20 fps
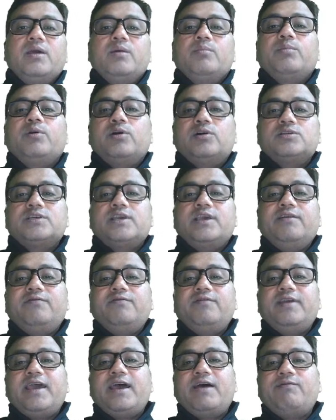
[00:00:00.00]
Because if
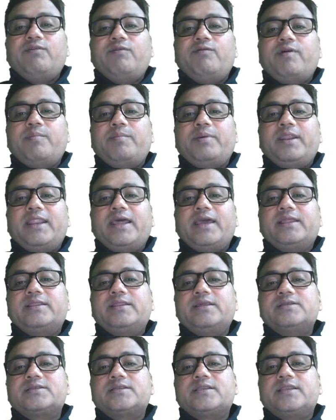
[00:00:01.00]
we have a weapon like
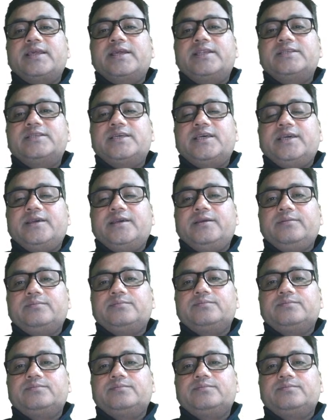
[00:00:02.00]
this, let's say